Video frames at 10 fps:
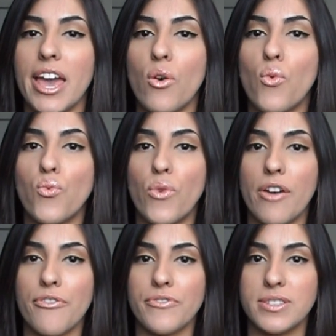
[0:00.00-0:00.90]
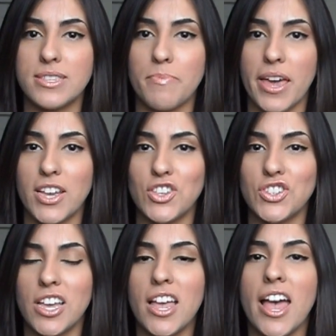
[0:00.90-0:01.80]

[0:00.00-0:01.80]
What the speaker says: a reference page.